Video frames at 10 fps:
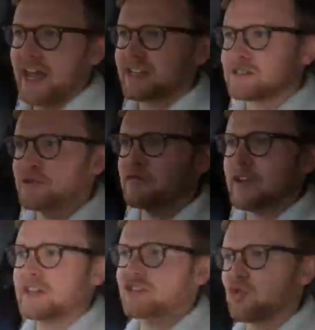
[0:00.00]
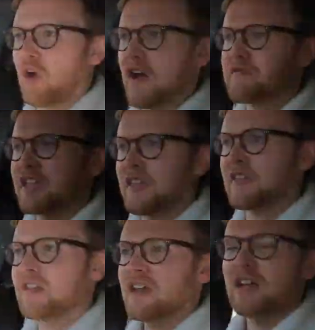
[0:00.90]
SUV to drive than
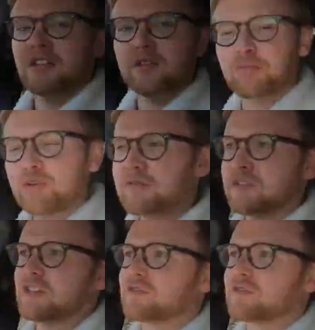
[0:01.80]
the previous